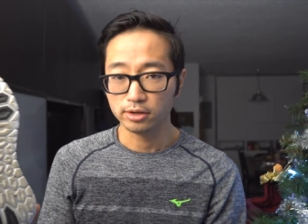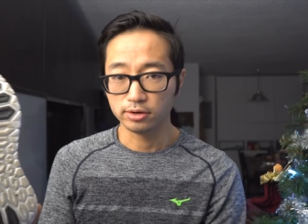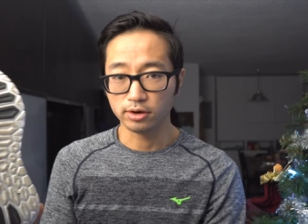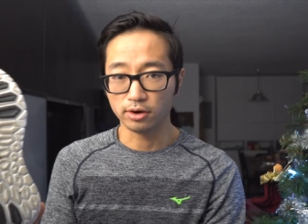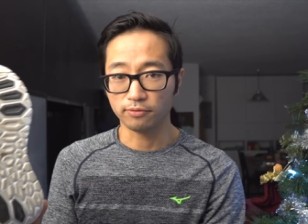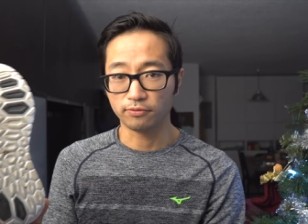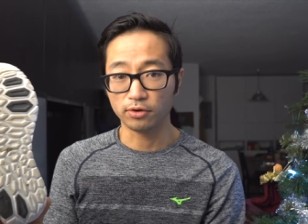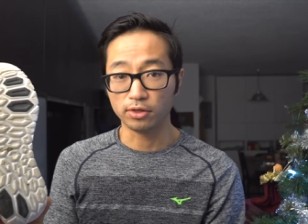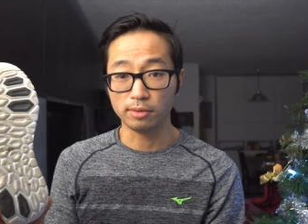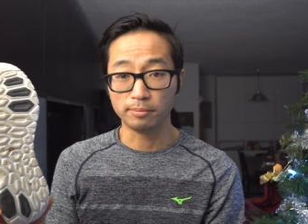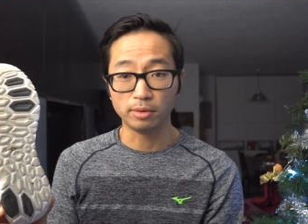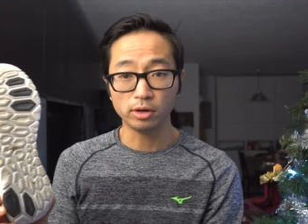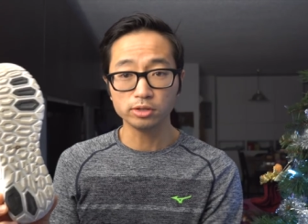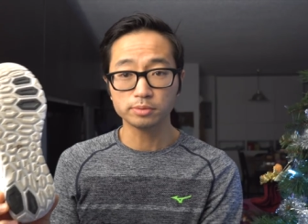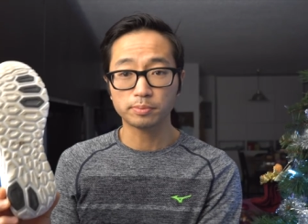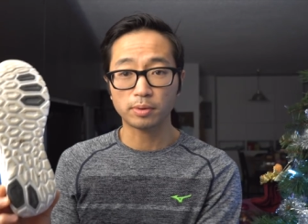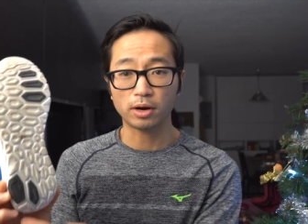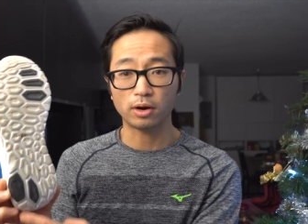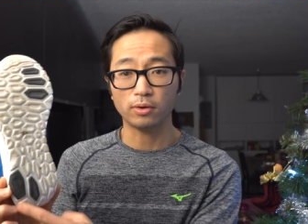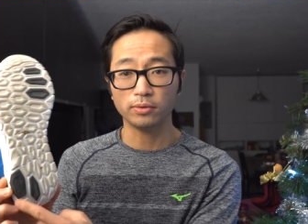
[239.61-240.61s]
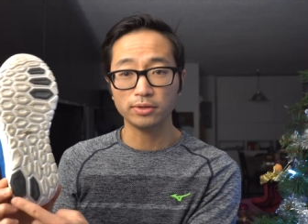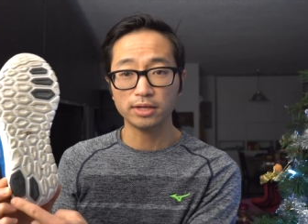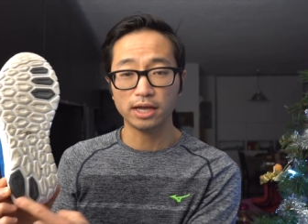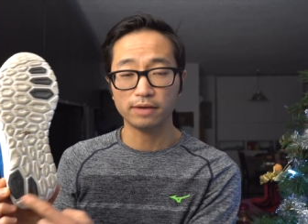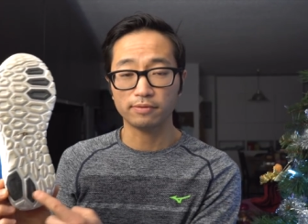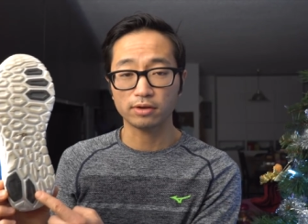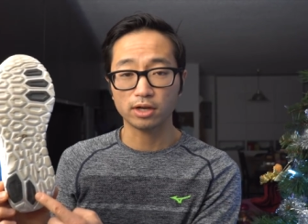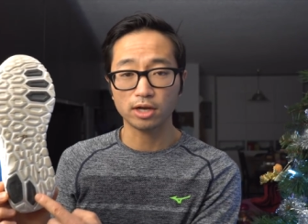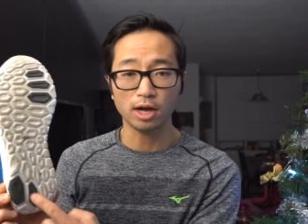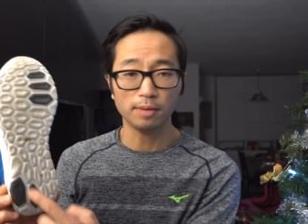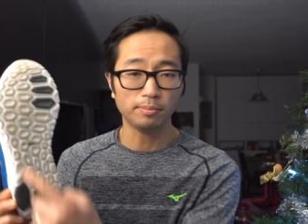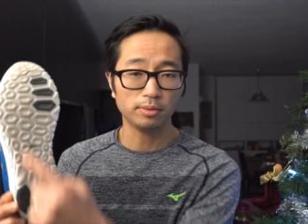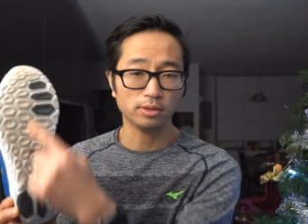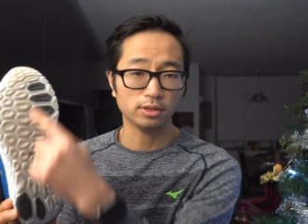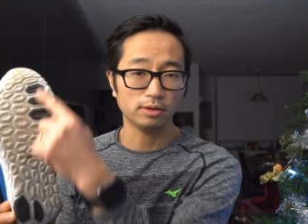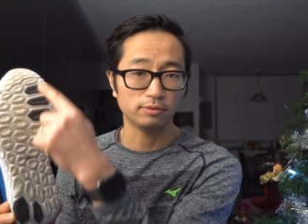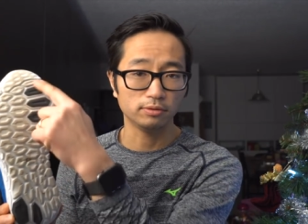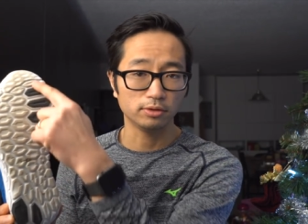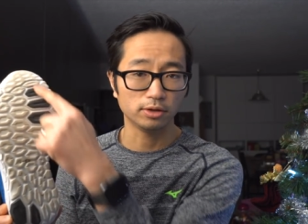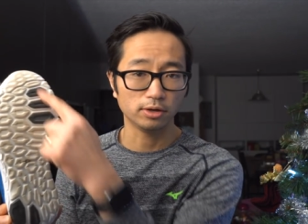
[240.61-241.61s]
you're for the most part only have a
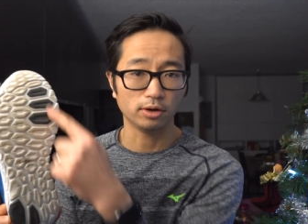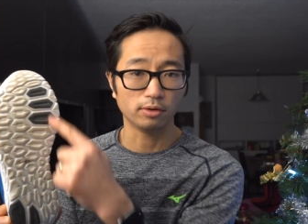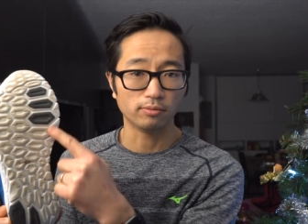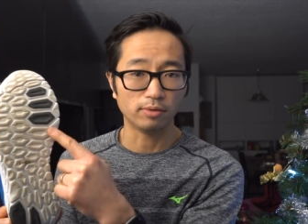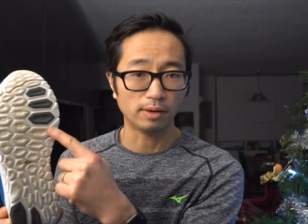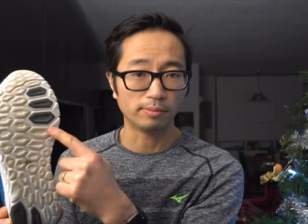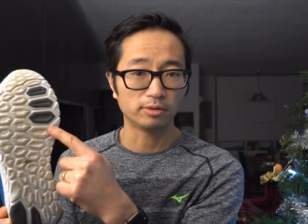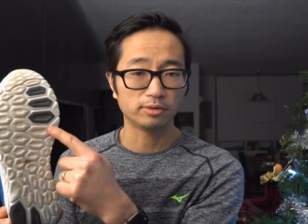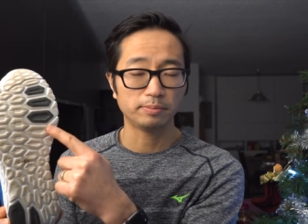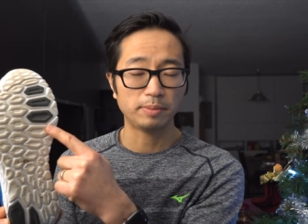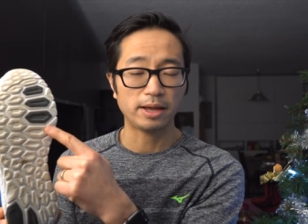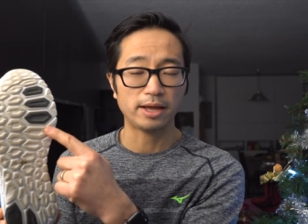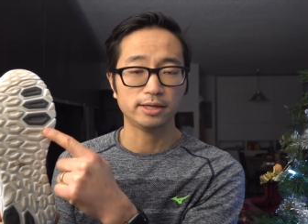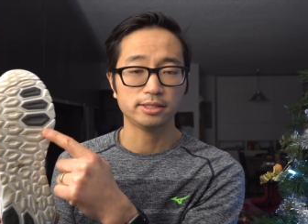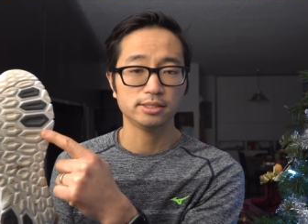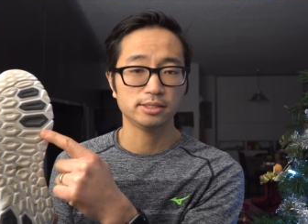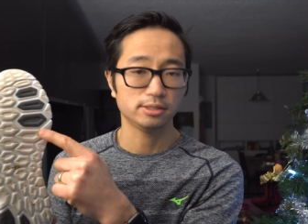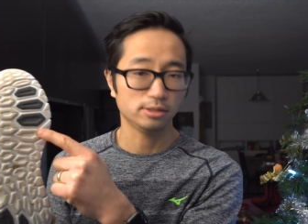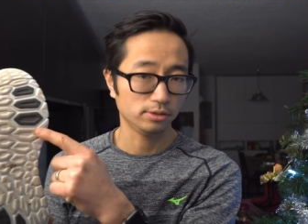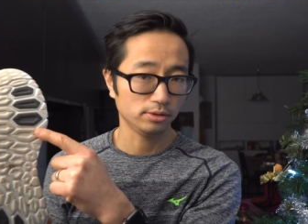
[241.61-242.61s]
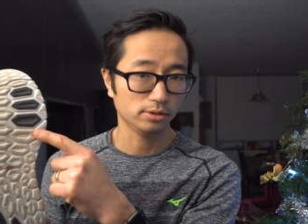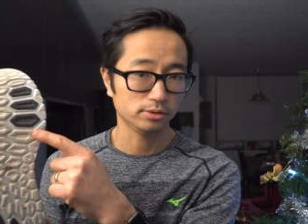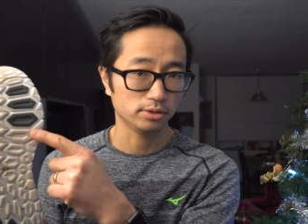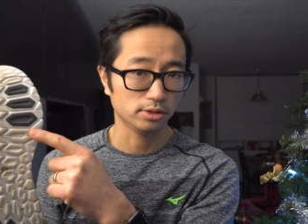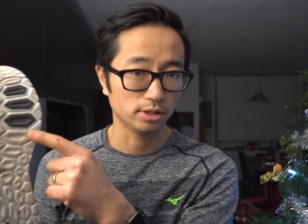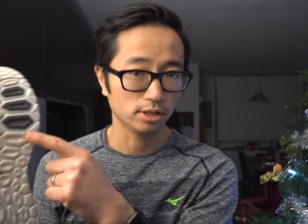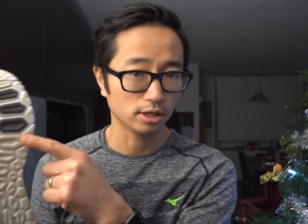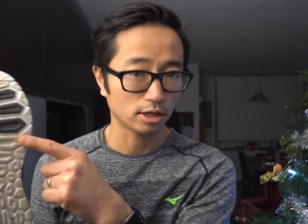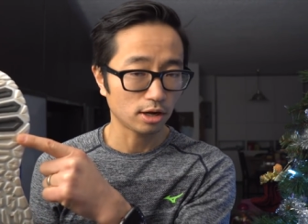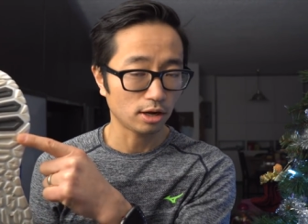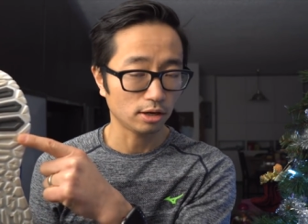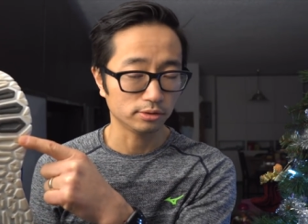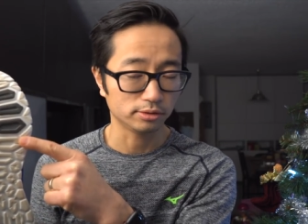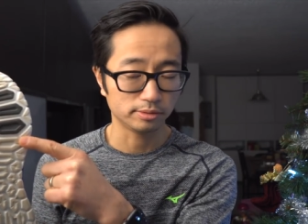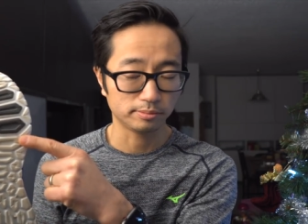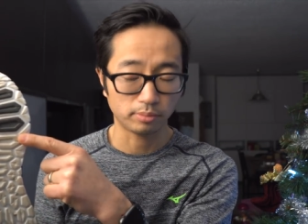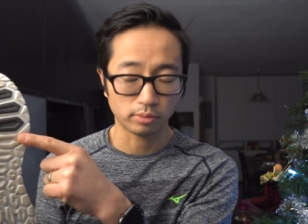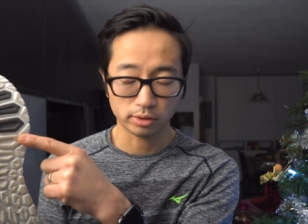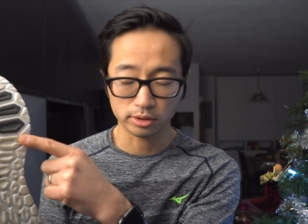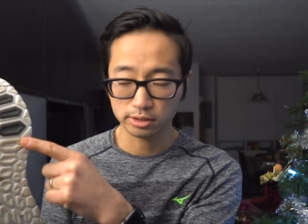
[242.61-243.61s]
couple of little rubber patches, and those are the
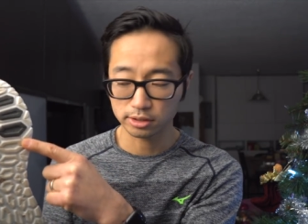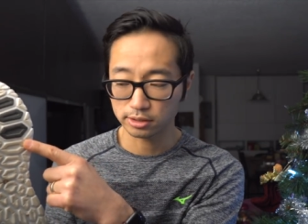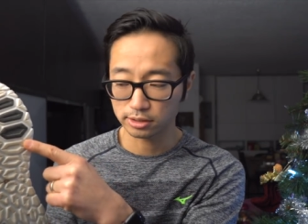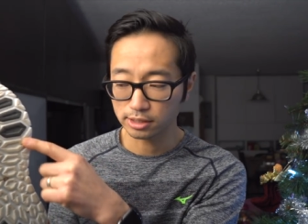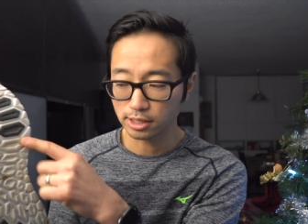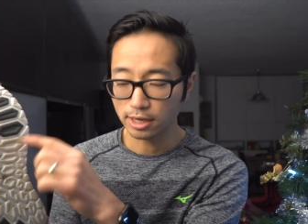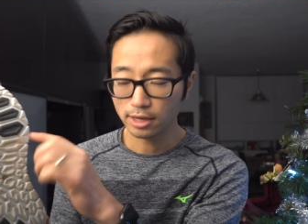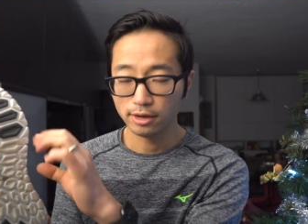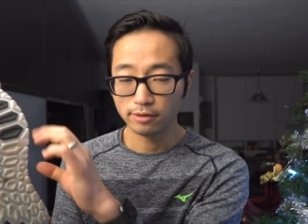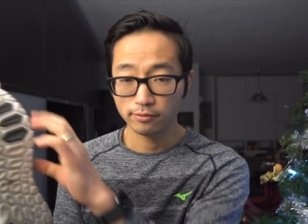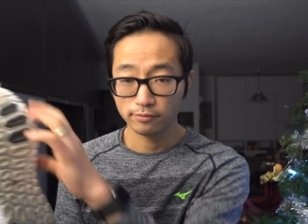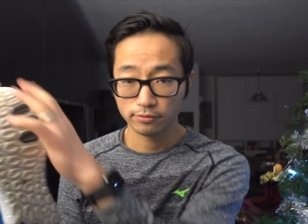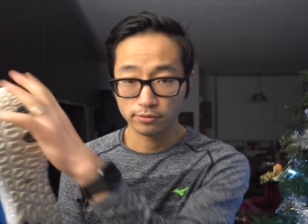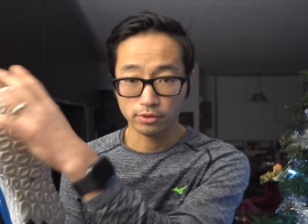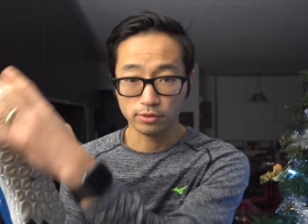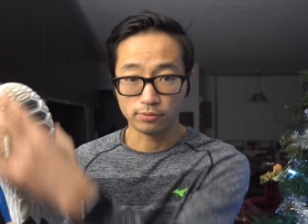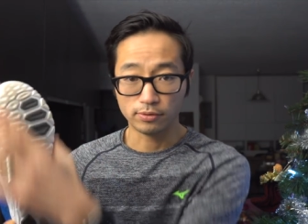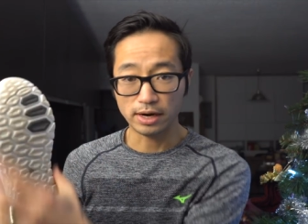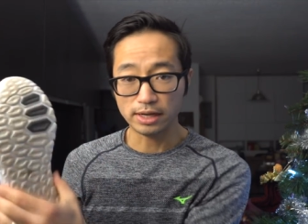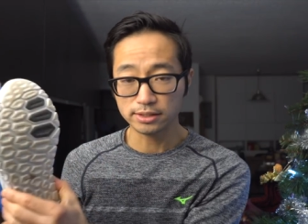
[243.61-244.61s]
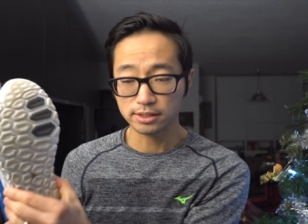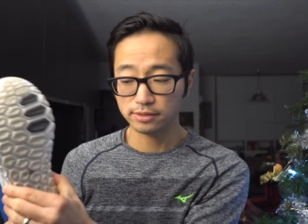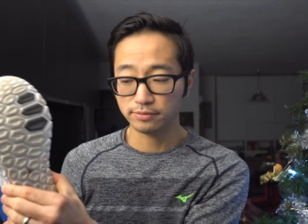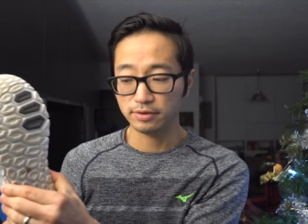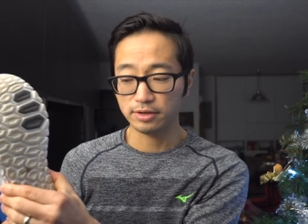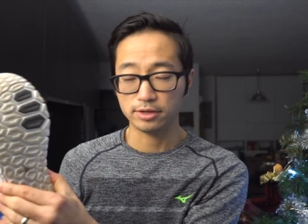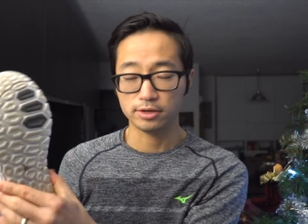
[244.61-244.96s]
colored portions. For the rest of